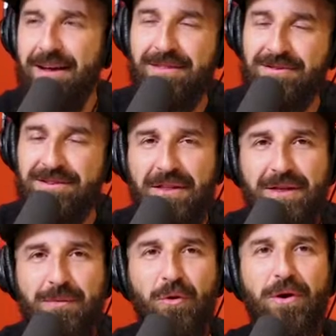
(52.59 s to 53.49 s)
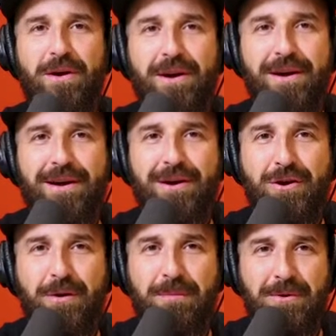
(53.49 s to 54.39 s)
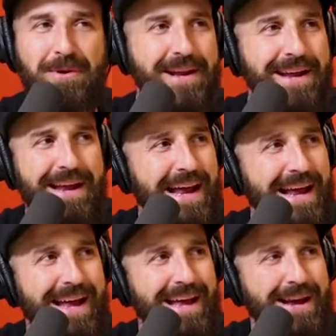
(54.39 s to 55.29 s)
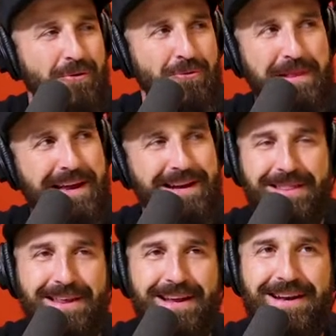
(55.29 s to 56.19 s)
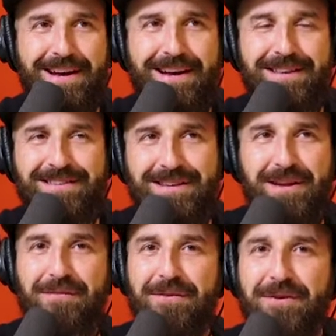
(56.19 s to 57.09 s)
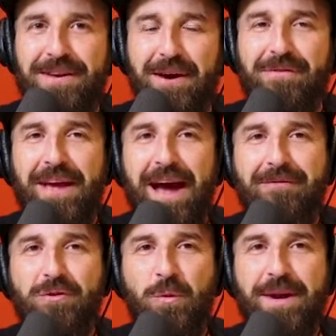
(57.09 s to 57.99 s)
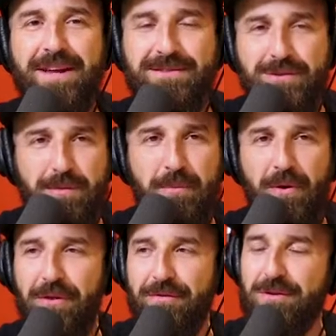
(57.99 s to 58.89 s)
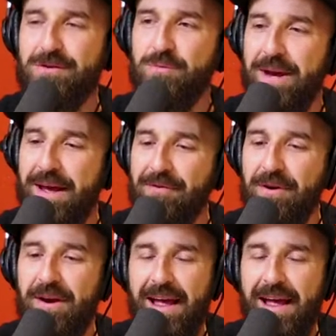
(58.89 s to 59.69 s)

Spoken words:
there's nothing more community related than the city of Philadelphia after winning a Super Bowl, the first one ever.